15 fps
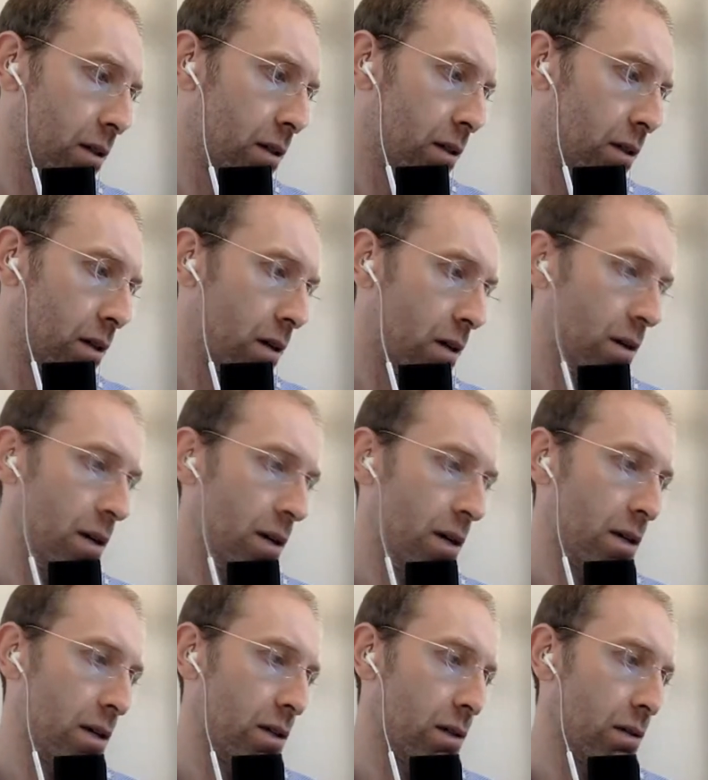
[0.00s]
Oh yeah,
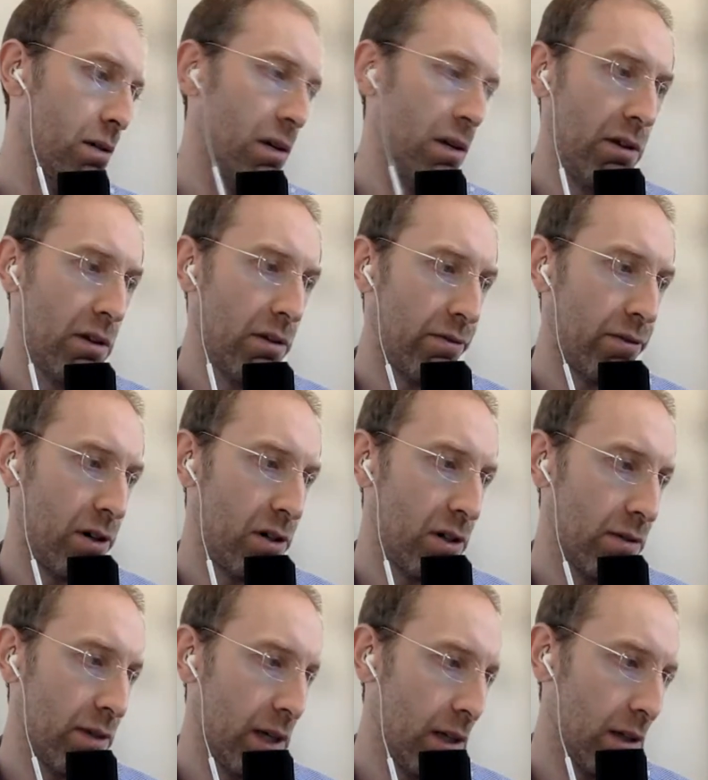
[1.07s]
so Henry the First of
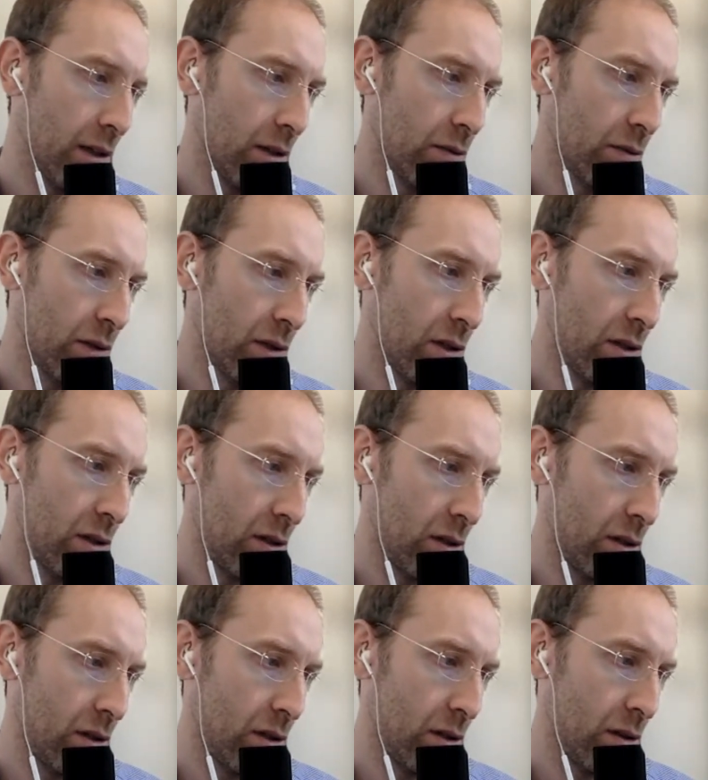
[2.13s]
England he